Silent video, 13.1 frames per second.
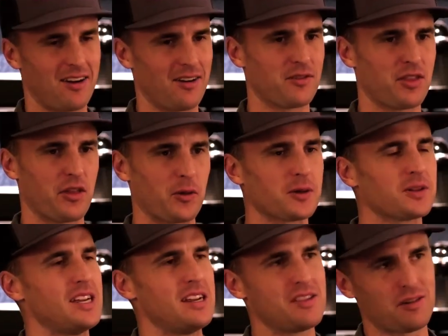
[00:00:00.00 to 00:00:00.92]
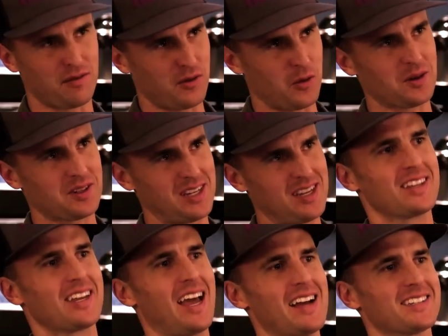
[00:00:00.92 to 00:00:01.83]
13th or
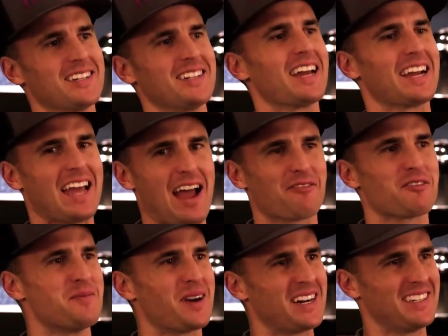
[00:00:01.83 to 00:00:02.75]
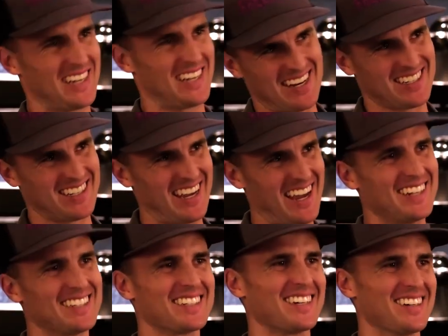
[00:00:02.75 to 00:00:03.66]
14th guest, and like everybody says
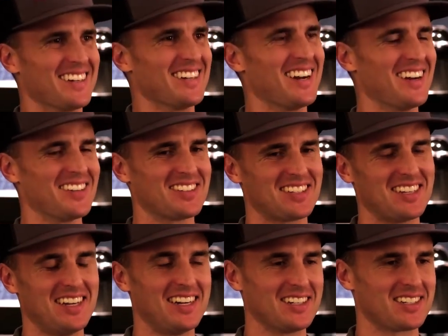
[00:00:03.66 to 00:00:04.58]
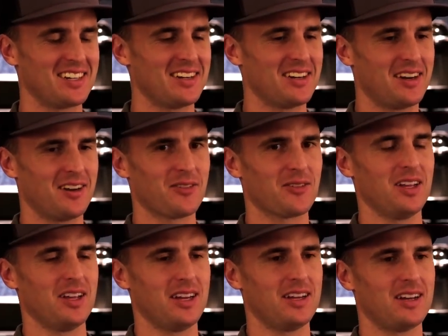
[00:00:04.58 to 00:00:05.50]
that too. You know, it is a
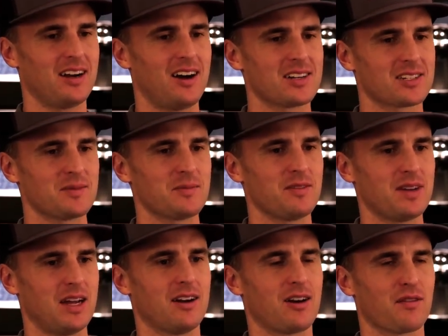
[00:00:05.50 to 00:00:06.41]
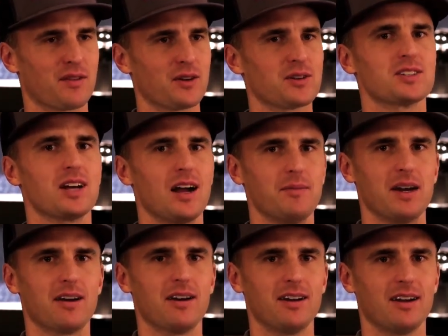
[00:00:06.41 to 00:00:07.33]
really awesome event. Our first time
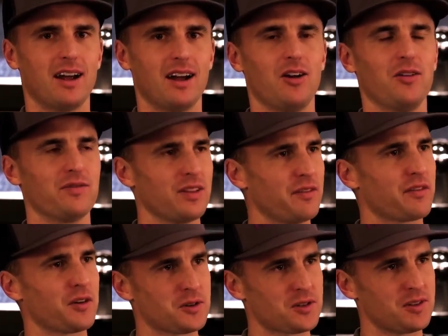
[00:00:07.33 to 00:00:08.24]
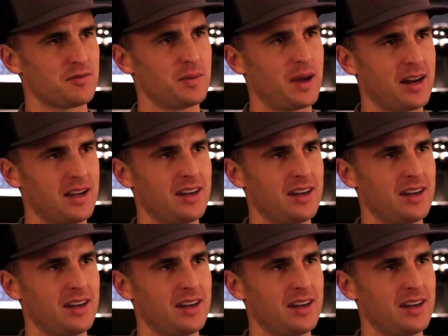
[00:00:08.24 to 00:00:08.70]
here, and hopefully first of many.